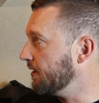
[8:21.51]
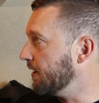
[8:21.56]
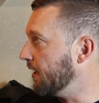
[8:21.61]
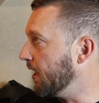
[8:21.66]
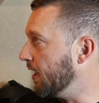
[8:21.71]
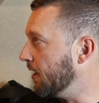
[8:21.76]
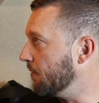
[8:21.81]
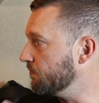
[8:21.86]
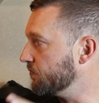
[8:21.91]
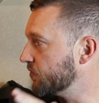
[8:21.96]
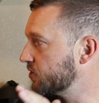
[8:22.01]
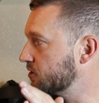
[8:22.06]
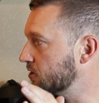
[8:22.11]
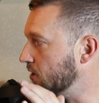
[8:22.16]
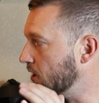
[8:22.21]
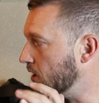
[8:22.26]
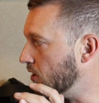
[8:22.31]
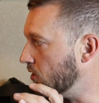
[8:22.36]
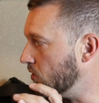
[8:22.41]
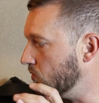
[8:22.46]

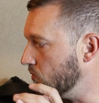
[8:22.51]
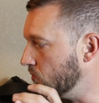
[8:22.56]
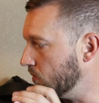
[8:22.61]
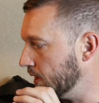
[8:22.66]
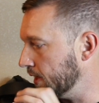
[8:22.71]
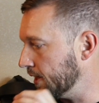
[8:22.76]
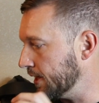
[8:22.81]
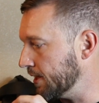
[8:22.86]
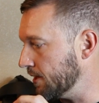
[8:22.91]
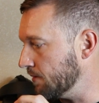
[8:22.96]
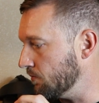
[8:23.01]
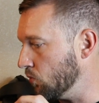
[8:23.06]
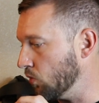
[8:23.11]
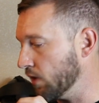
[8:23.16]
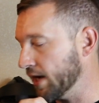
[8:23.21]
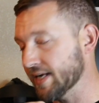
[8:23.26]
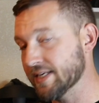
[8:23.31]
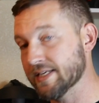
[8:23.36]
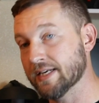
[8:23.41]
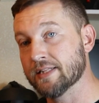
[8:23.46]

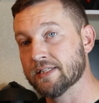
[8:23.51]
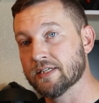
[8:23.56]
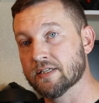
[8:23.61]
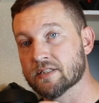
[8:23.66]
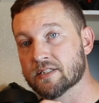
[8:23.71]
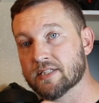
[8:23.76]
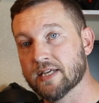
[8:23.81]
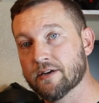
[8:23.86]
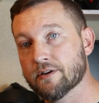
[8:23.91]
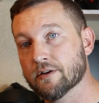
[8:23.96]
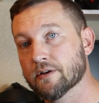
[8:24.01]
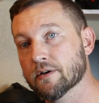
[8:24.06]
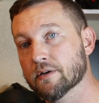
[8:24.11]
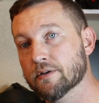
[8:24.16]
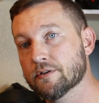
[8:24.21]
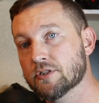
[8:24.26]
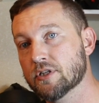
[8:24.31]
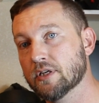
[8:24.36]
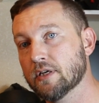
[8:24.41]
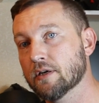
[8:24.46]
What I did in the
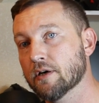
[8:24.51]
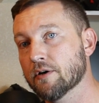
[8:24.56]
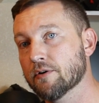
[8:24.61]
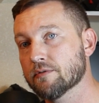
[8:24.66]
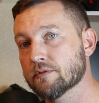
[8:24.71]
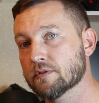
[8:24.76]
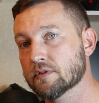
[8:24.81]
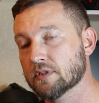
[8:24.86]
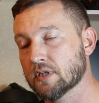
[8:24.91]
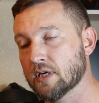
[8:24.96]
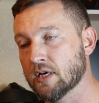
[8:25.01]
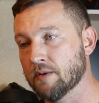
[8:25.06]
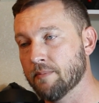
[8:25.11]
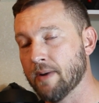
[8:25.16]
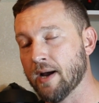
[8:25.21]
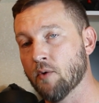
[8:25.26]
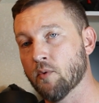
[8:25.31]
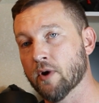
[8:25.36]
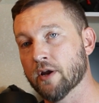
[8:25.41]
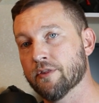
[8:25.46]
Ascender chinos,
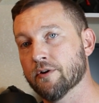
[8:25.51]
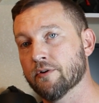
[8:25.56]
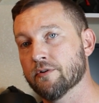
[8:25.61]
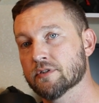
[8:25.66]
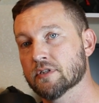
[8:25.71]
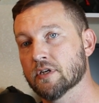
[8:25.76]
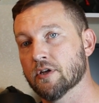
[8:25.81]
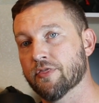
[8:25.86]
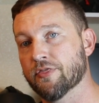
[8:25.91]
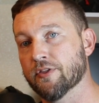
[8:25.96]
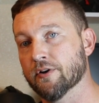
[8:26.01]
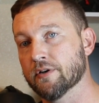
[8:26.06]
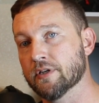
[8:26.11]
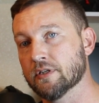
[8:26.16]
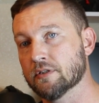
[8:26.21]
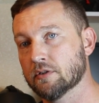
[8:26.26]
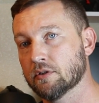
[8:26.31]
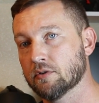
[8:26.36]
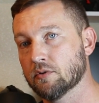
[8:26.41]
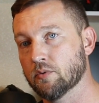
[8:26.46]
I wear those in a
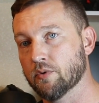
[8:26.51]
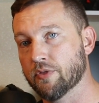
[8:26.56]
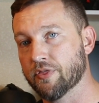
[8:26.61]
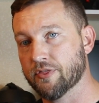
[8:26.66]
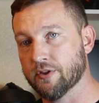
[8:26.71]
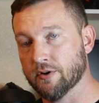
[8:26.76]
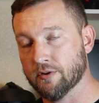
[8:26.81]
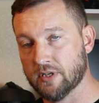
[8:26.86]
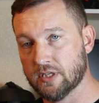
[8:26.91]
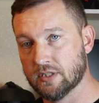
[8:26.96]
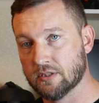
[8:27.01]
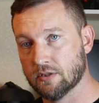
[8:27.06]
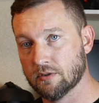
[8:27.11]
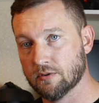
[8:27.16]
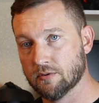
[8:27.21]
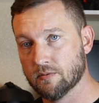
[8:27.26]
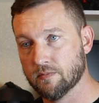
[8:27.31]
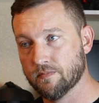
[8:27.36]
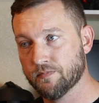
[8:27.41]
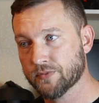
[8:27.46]
32,
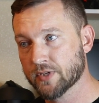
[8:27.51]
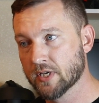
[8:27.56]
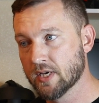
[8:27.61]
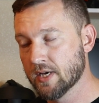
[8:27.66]
32.